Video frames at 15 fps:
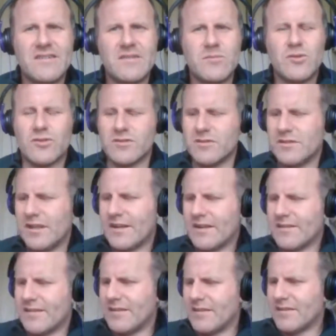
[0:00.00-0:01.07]
But like
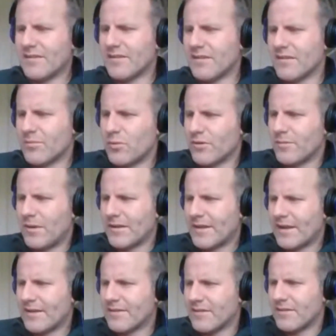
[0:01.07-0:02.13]
I said, this isn't a sports
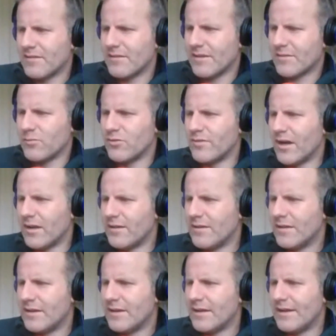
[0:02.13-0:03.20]
podcast. Let's move on.
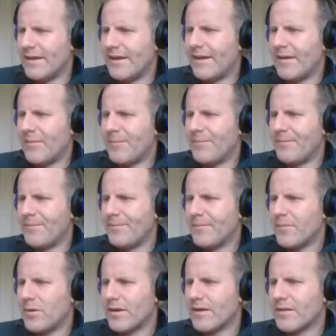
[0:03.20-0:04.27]

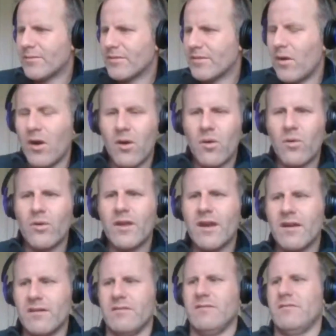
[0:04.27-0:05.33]
What else was it? Oh
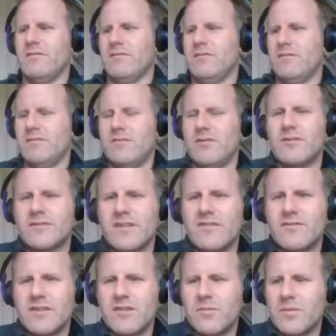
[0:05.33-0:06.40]
yeah, herself
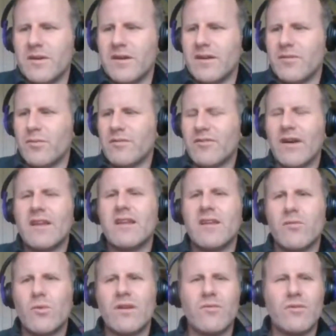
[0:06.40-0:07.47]
did up.
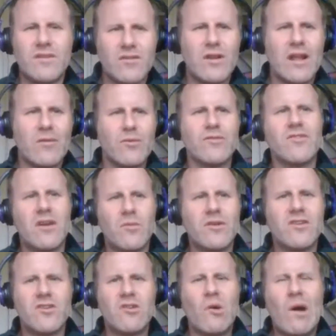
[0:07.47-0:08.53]
We like we were saying, we
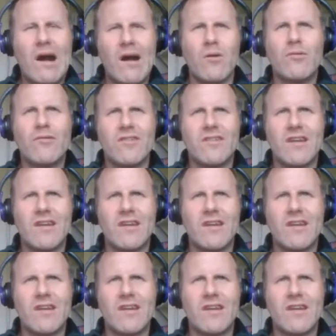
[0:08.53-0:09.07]
didn't know how to